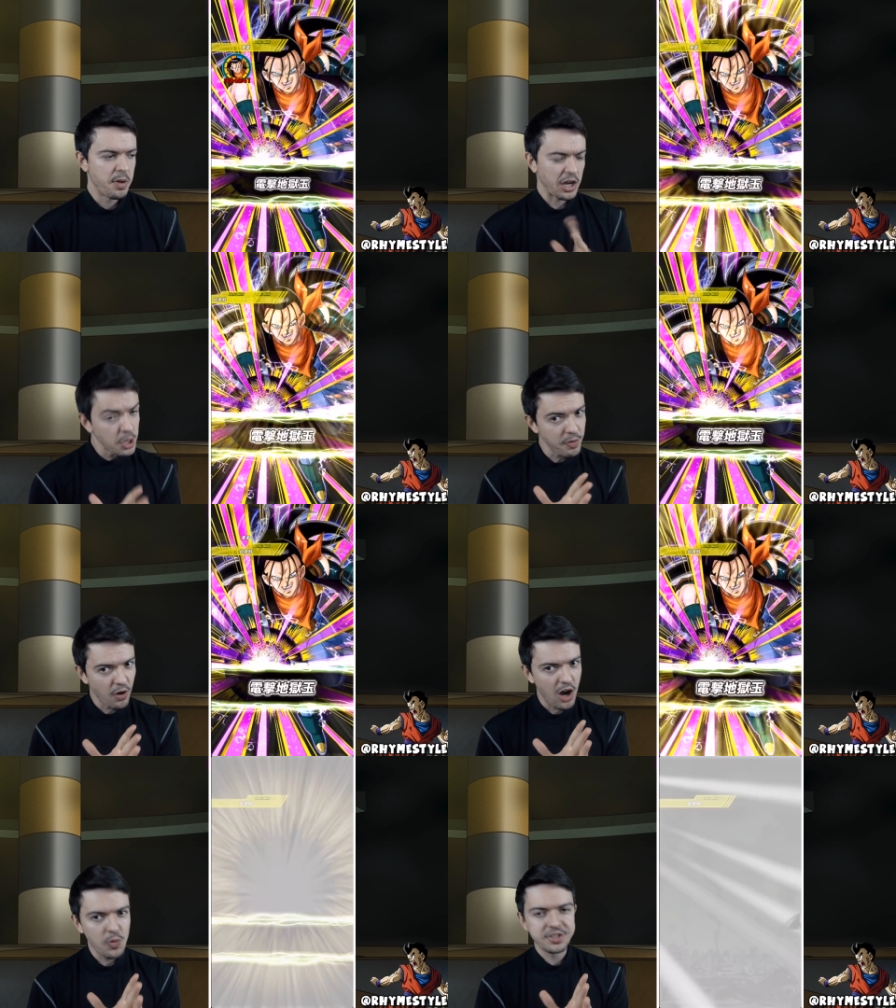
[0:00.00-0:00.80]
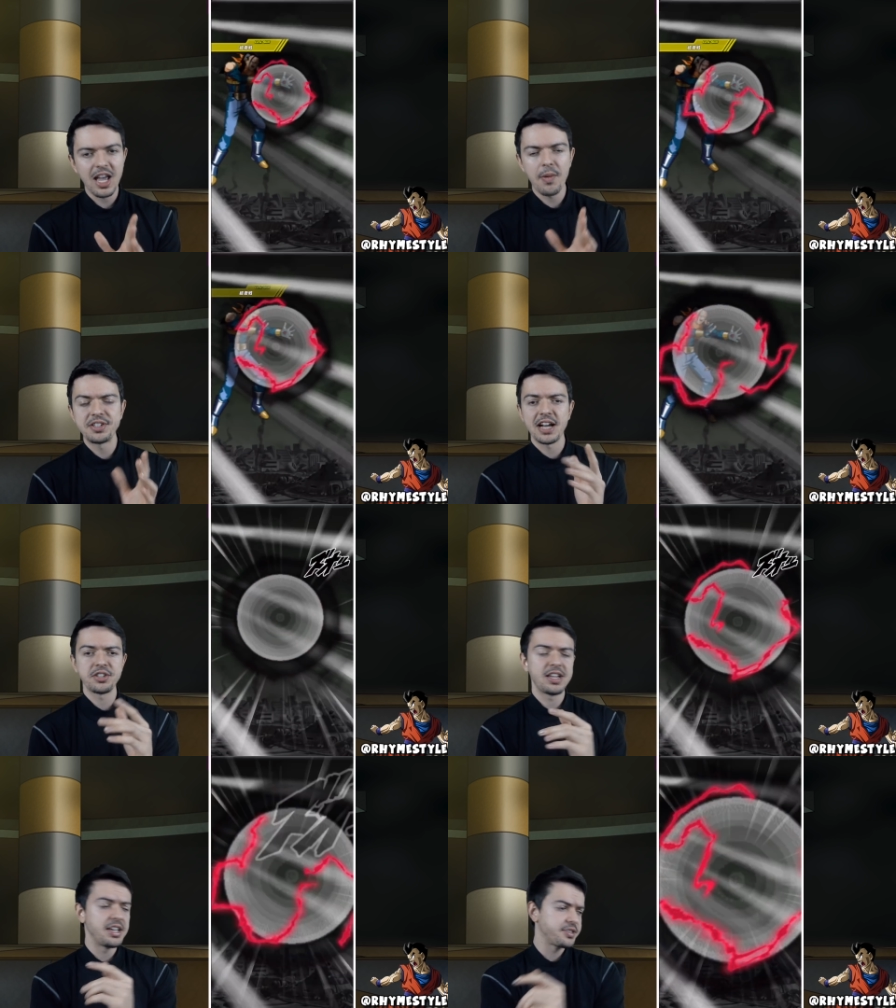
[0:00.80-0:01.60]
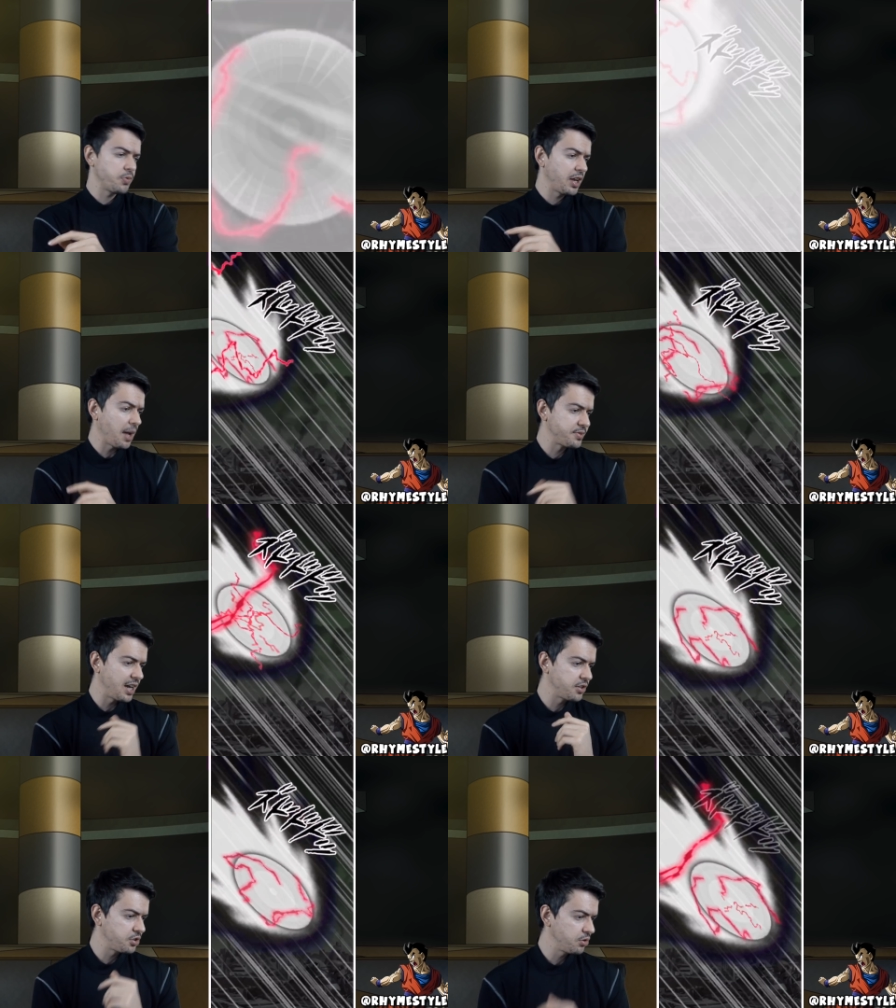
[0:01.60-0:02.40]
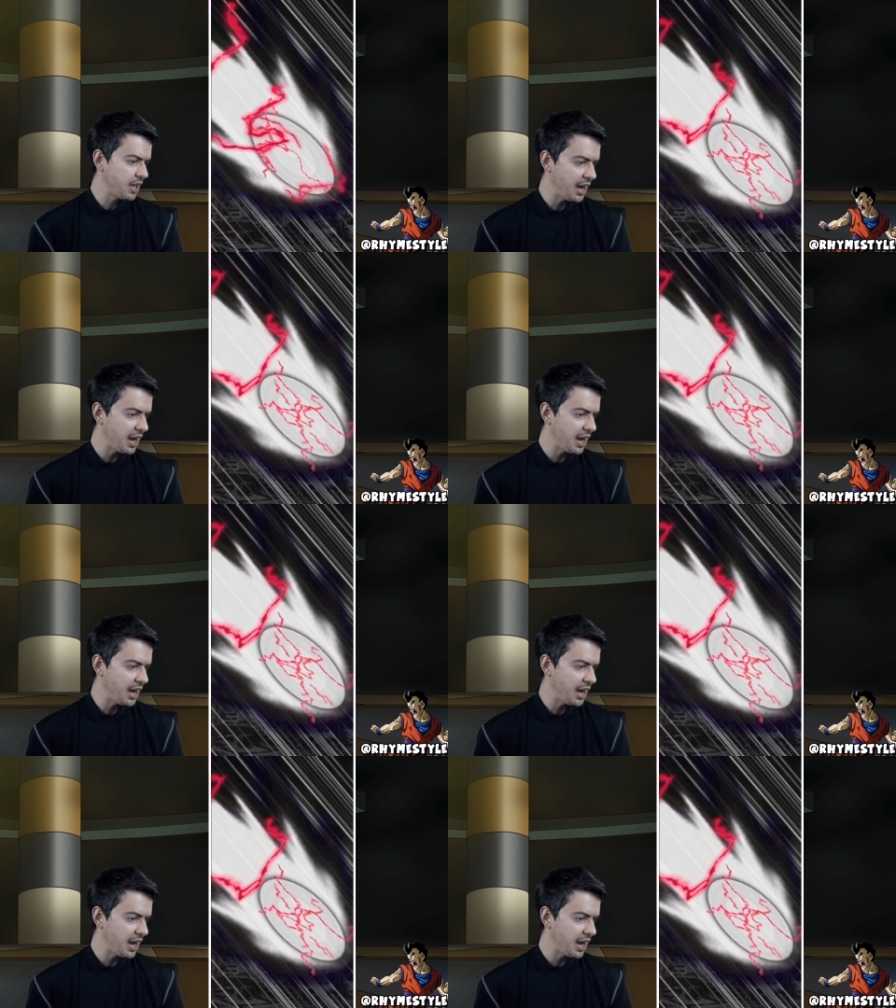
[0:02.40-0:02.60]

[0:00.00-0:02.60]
But I could be wrong. We'll see how much it actually is when it comes down to the